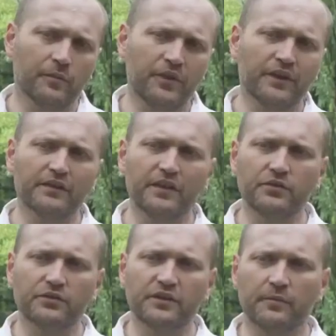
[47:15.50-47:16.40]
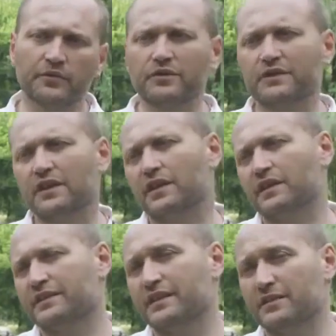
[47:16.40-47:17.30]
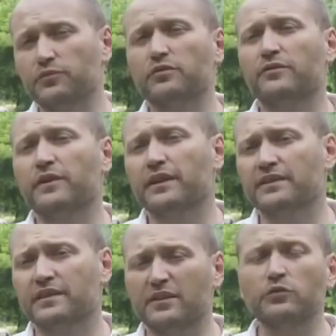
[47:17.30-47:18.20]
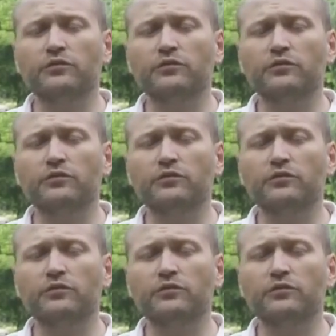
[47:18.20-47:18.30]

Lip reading: We will never know who shot here either.